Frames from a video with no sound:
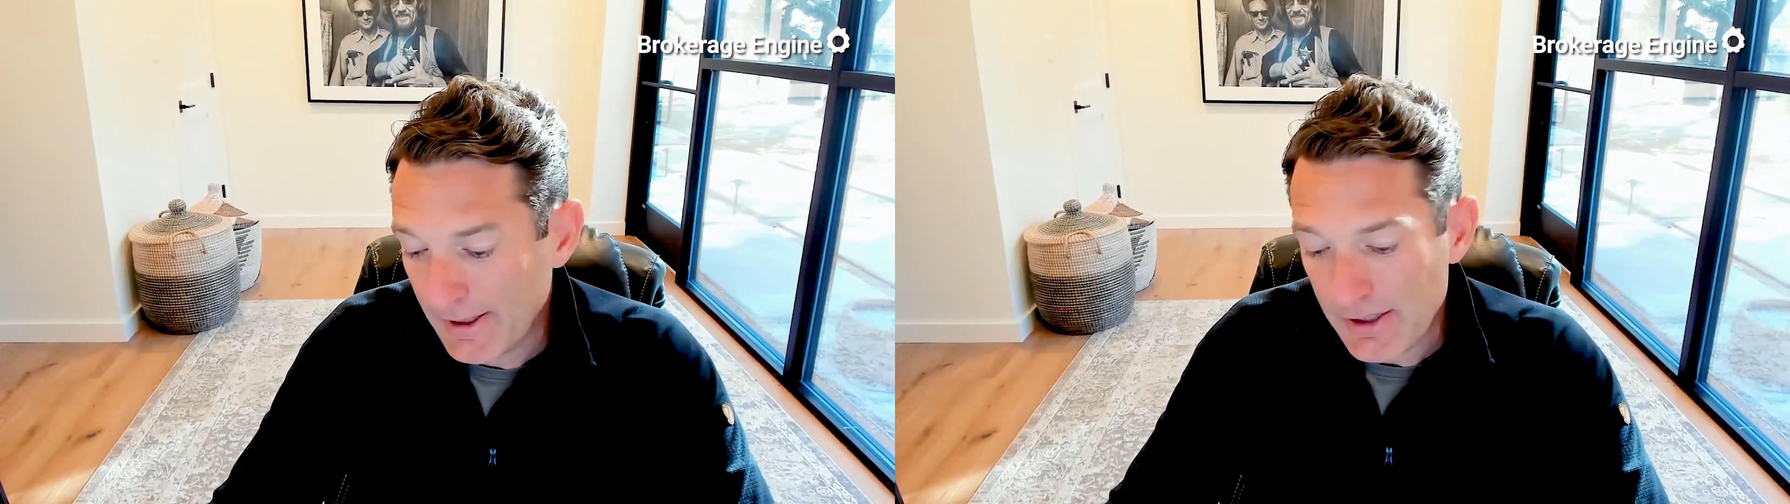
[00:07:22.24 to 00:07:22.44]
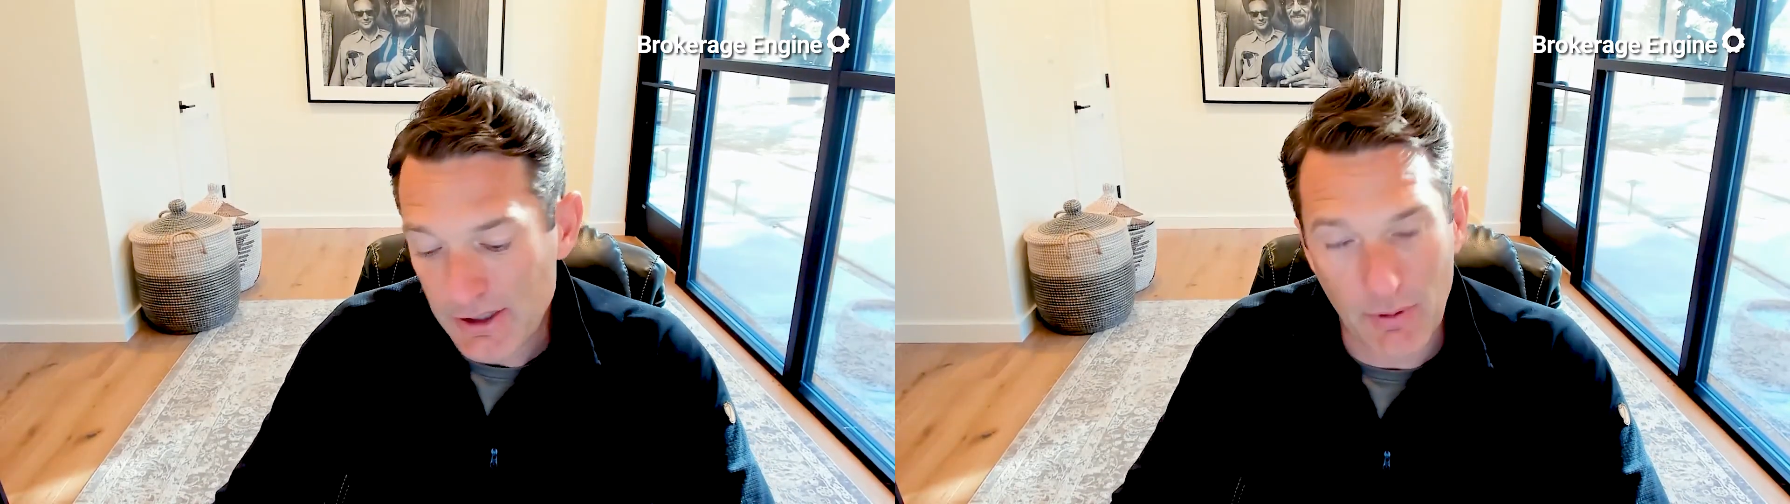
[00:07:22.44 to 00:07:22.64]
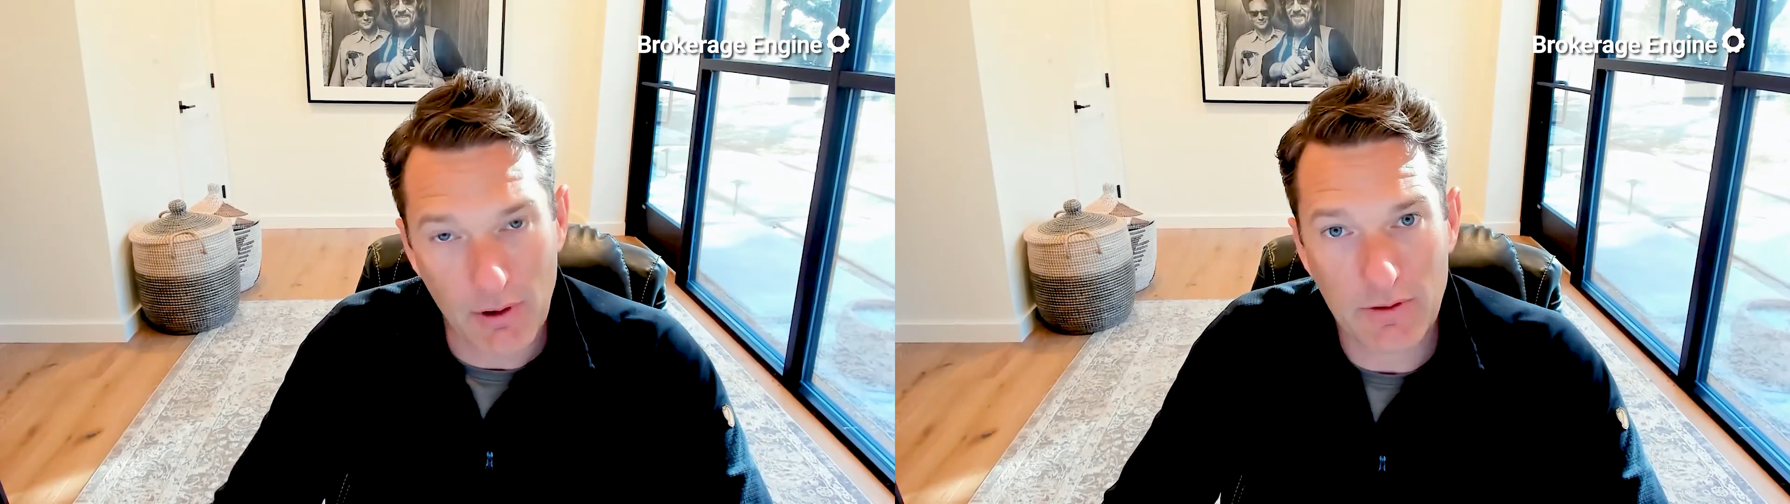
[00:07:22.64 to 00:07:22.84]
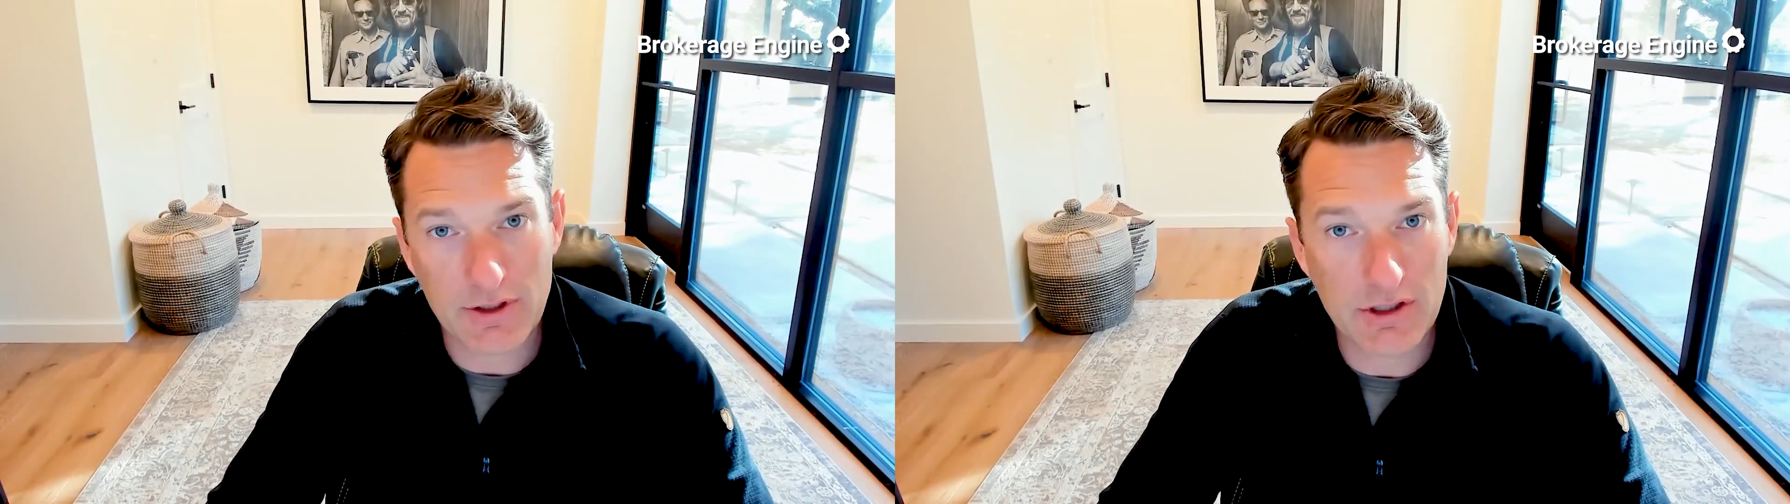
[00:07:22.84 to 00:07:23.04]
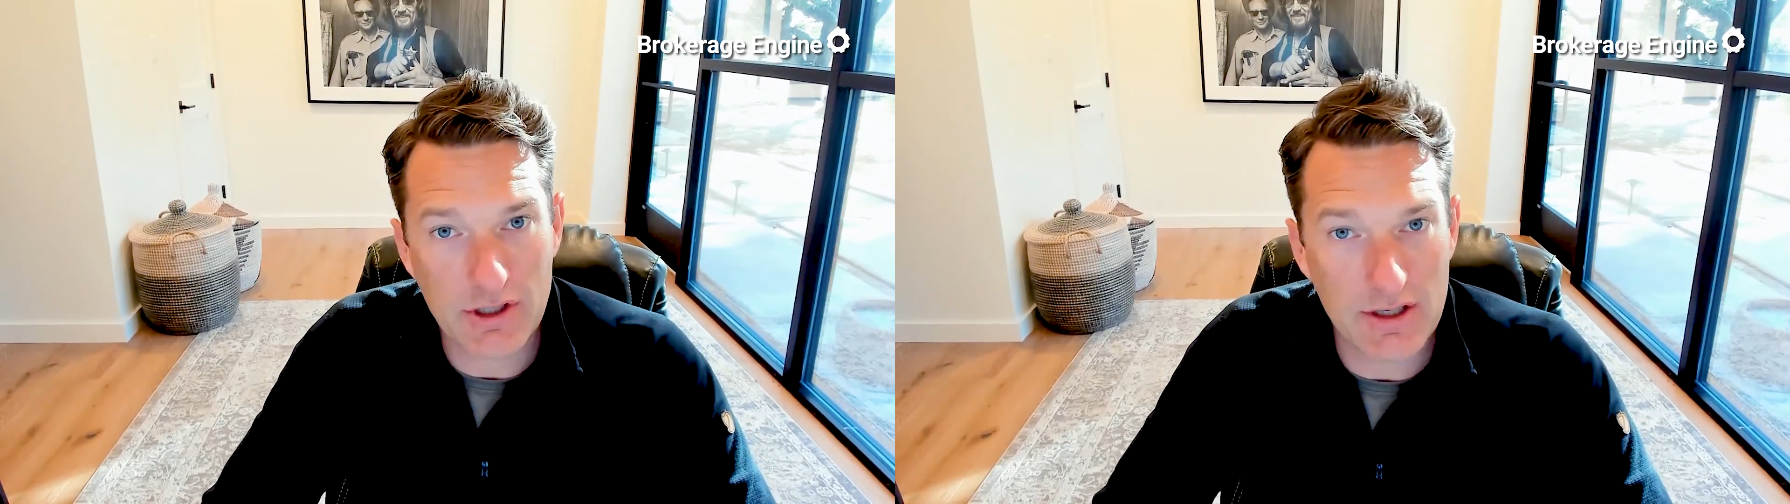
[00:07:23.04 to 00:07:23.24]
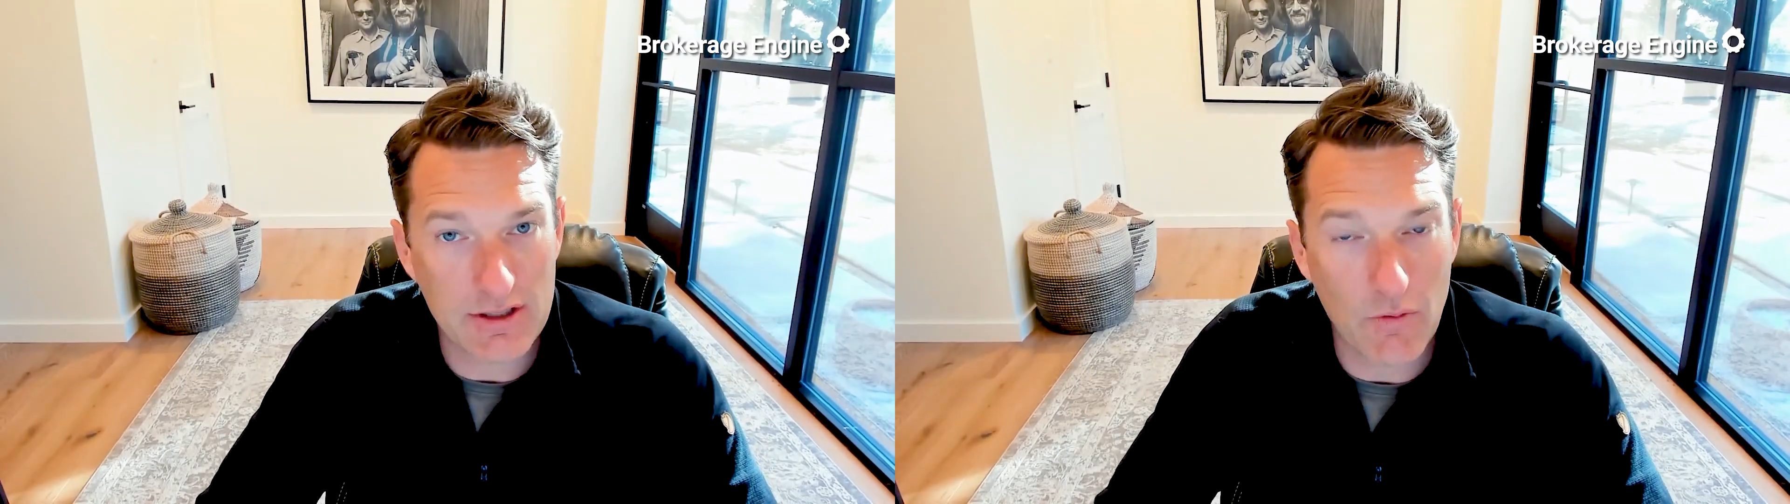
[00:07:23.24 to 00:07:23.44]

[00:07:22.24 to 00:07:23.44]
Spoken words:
So Brokerage Engine is a